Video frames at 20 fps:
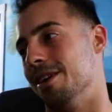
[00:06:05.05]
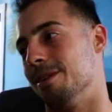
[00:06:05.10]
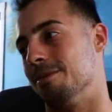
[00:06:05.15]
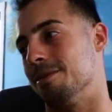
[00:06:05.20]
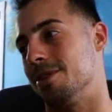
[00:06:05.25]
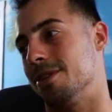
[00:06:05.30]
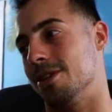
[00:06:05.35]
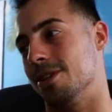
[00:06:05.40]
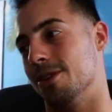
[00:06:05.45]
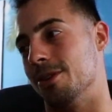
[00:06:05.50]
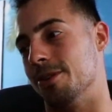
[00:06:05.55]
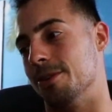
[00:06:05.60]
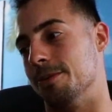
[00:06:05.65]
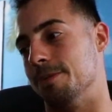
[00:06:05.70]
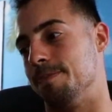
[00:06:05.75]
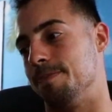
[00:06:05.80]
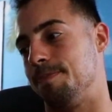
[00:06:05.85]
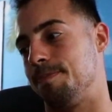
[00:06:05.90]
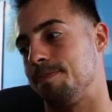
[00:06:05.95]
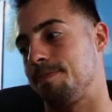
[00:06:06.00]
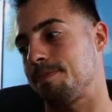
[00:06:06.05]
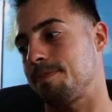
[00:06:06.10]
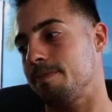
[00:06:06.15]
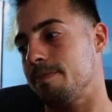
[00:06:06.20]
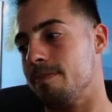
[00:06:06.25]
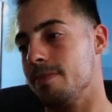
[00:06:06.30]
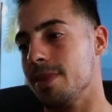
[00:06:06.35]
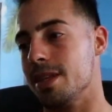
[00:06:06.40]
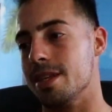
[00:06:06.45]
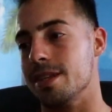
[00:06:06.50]
So
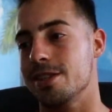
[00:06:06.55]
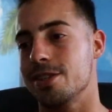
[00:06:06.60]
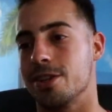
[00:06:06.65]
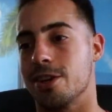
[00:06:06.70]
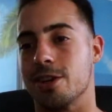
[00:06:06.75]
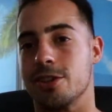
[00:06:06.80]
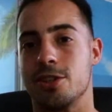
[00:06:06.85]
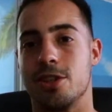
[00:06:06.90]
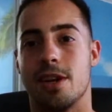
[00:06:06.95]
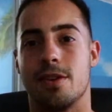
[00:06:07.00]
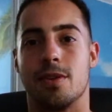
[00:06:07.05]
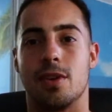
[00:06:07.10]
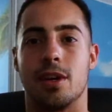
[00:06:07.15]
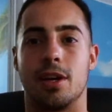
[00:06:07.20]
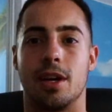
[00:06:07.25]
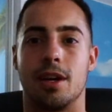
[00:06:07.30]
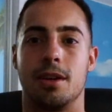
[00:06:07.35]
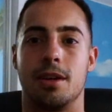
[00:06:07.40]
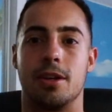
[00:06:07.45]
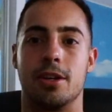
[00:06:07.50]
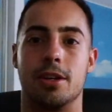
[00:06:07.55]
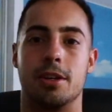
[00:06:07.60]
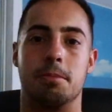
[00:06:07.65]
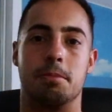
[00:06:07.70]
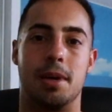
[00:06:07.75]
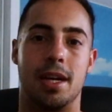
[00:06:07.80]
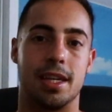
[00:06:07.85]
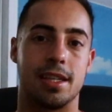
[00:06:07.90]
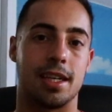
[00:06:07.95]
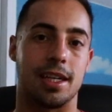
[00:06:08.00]
as long as you have a good
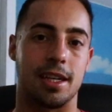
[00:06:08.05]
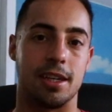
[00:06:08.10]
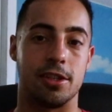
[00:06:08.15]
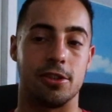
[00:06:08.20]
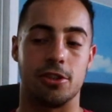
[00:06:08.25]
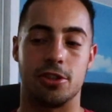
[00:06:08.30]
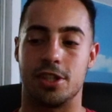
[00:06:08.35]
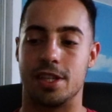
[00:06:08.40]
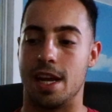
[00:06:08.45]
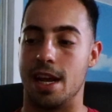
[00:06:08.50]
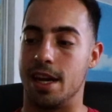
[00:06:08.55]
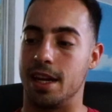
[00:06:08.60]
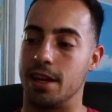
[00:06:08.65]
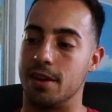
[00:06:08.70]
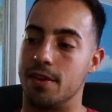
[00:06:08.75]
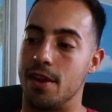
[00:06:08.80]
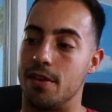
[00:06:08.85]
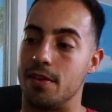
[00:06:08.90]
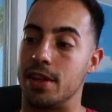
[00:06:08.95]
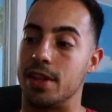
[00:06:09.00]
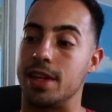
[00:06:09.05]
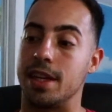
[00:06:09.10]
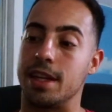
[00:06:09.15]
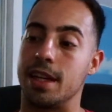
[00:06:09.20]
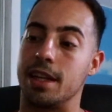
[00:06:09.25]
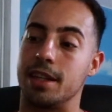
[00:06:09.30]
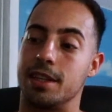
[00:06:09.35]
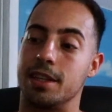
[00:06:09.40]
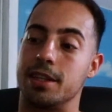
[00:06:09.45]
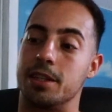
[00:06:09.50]
basic understanding of everything
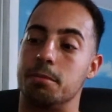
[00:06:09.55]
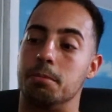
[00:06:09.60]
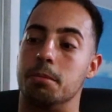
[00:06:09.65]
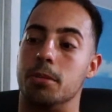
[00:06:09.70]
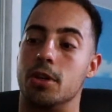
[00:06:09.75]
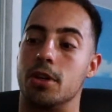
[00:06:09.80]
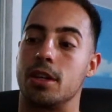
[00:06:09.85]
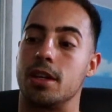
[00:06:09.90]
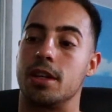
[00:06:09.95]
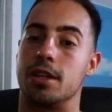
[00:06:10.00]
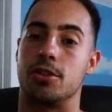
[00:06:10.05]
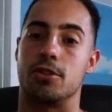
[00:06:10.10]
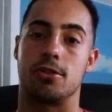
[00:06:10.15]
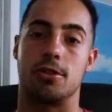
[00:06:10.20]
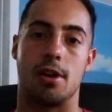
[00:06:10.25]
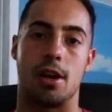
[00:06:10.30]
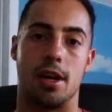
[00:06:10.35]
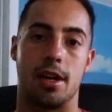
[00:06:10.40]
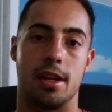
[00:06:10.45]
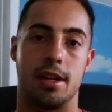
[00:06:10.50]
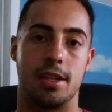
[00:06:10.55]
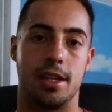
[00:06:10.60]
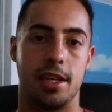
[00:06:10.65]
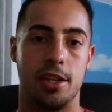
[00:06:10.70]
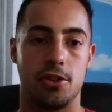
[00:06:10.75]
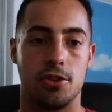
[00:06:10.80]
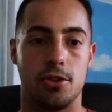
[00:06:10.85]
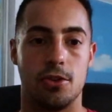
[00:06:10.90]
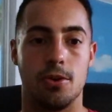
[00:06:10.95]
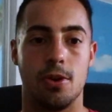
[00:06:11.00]
that this book is trying to
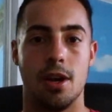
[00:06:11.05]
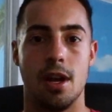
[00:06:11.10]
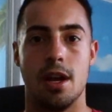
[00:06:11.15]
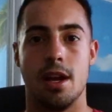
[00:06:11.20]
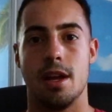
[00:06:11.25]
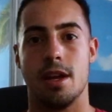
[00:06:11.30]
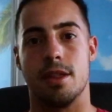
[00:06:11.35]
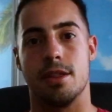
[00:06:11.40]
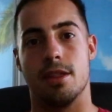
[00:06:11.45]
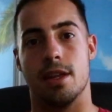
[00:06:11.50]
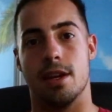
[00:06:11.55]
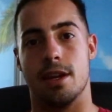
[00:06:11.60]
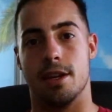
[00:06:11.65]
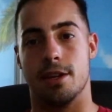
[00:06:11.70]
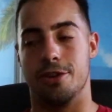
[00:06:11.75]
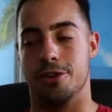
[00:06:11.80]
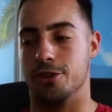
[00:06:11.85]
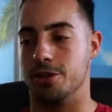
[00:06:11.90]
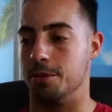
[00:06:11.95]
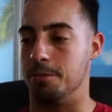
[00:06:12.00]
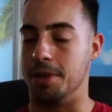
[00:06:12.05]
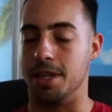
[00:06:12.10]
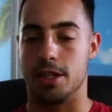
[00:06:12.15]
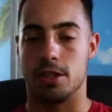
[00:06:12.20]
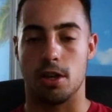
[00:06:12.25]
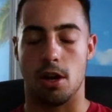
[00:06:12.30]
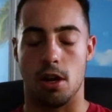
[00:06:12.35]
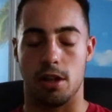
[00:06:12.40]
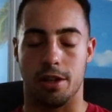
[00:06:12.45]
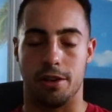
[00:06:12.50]
teach you, then you should be
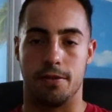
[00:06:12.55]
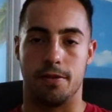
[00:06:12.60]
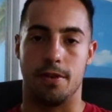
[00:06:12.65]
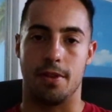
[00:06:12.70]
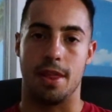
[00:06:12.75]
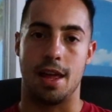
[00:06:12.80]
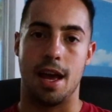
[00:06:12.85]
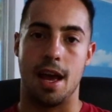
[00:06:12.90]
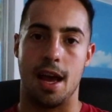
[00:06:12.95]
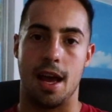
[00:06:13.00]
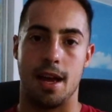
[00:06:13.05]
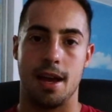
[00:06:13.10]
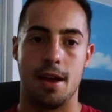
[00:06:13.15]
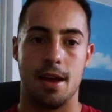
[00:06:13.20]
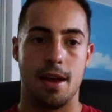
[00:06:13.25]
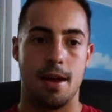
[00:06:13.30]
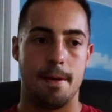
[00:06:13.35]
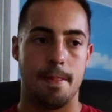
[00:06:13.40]
solid for that.